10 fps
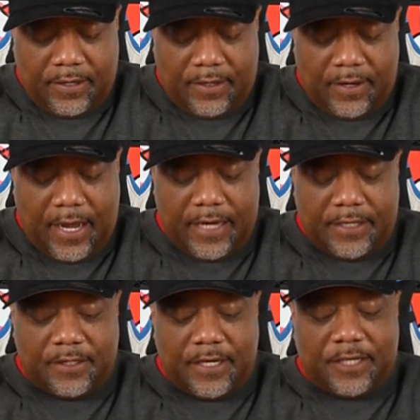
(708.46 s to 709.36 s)
All right,
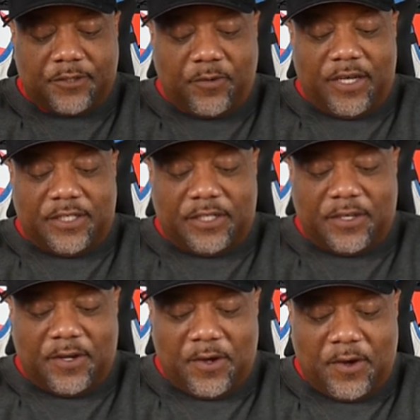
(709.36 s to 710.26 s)
this next question.
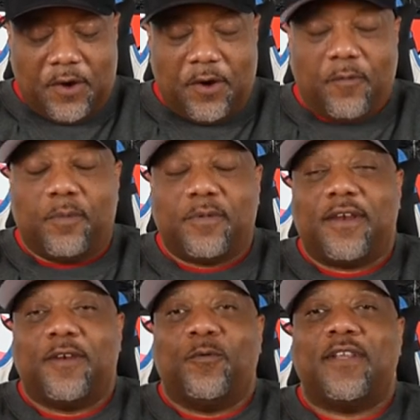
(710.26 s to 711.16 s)
What
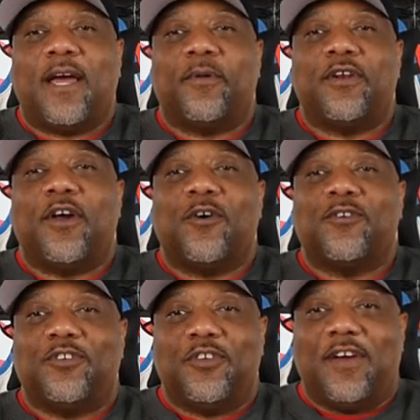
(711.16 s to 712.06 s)
what type of
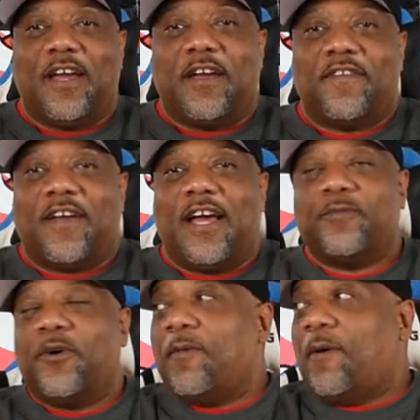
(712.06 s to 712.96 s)
dogs do you have? I
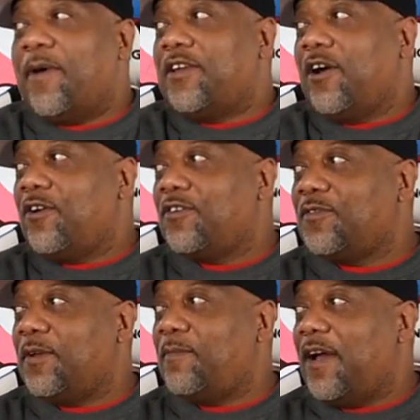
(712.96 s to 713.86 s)
spoke about my dogs
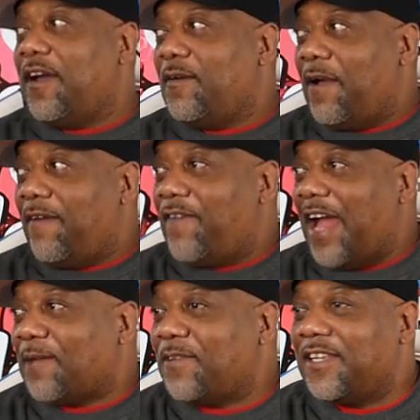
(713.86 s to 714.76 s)
in my, my
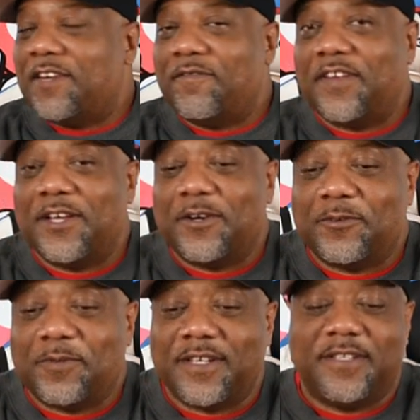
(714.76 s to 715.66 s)
vacuum cleaning
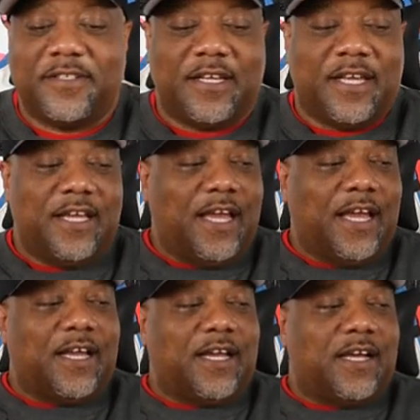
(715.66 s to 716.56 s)
videos because I
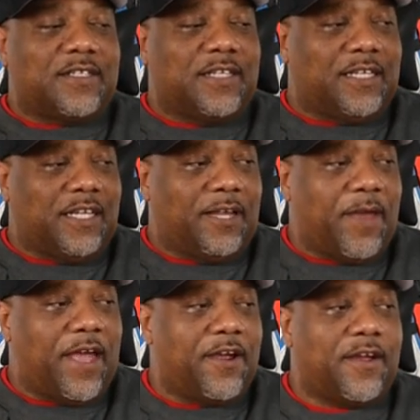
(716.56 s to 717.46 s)
had to constantly clean up
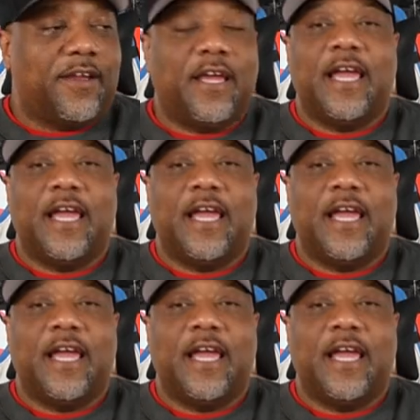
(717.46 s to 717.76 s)
hair.